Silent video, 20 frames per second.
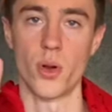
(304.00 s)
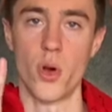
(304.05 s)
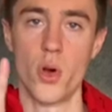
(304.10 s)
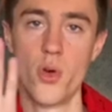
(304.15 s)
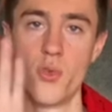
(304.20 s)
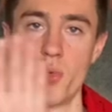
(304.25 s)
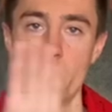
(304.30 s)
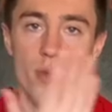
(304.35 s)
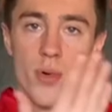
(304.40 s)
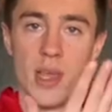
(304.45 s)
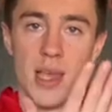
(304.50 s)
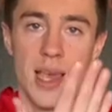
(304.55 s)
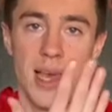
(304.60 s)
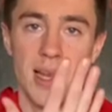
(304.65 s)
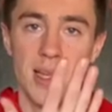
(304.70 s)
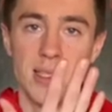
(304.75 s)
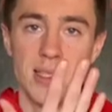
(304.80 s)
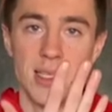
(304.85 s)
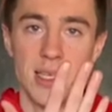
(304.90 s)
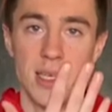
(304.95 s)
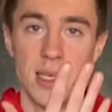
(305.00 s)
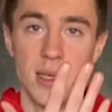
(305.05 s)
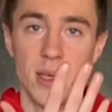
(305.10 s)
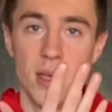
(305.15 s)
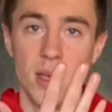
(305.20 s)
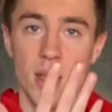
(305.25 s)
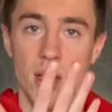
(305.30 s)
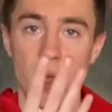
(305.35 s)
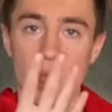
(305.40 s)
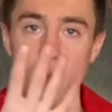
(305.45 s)
over reality
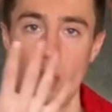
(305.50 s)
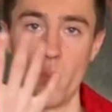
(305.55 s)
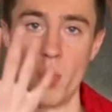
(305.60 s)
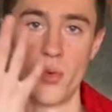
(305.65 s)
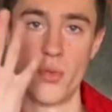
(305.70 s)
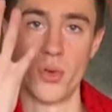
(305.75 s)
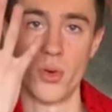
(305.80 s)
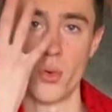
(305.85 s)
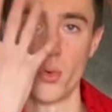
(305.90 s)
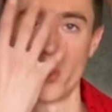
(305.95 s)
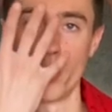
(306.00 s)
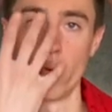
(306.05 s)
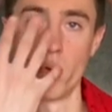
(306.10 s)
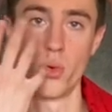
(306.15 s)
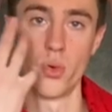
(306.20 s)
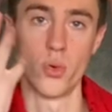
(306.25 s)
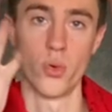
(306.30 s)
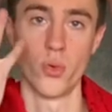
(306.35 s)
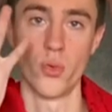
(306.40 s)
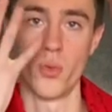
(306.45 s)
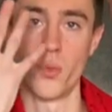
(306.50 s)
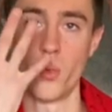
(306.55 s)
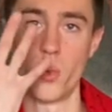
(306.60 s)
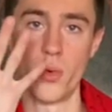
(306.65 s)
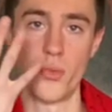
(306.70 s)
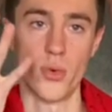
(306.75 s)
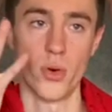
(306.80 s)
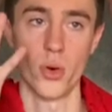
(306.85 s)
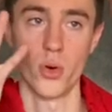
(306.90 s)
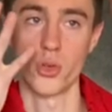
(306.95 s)
with
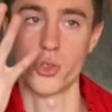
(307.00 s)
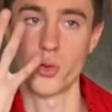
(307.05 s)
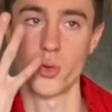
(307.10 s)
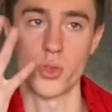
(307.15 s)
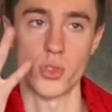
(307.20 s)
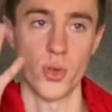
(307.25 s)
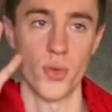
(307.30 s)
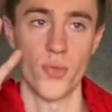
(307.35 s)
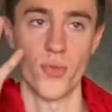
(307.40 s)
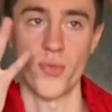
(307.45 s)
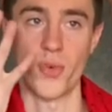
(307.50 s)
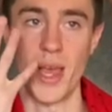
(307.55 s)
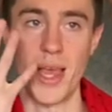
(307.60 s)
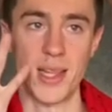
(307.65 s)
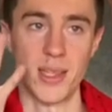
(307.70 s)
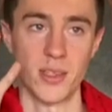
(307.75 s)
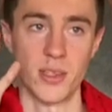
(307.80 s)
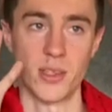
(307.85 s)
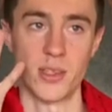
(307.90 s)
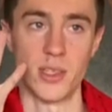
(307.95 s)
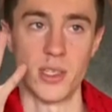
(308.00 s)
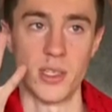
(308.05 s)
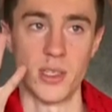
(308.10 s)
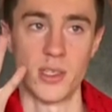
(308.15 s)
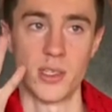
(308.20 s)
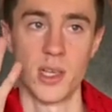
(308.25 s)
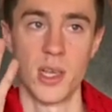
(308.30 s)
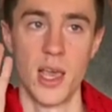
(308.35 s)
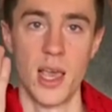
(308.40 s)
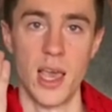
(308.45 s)
all sorts of
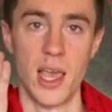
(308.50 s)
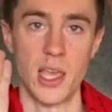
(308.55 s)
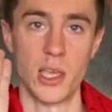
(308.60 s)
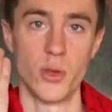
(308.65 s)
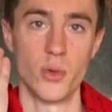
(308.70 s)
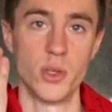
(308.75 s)
fantasies, and you